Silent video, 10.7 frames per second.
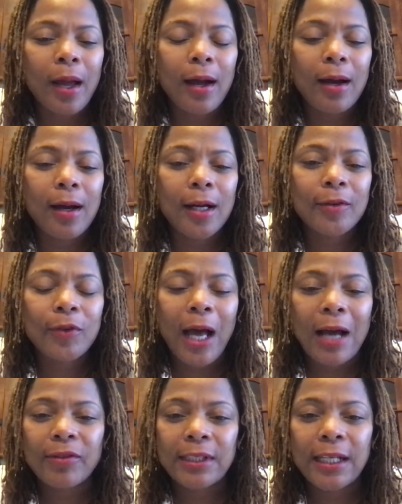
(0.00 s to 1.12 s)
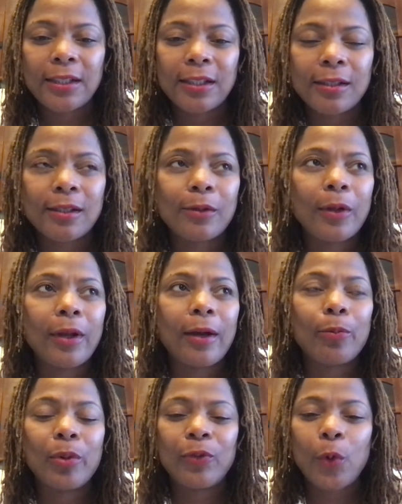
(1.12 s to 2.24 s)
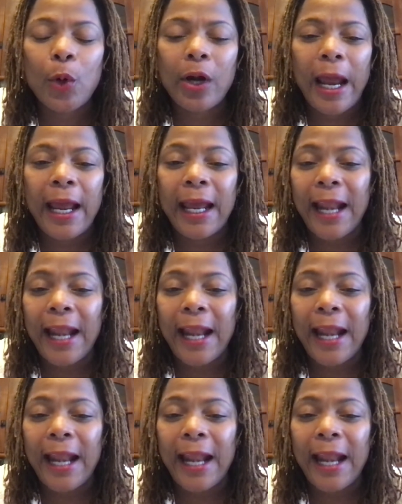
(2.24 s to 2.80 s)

of conversations before and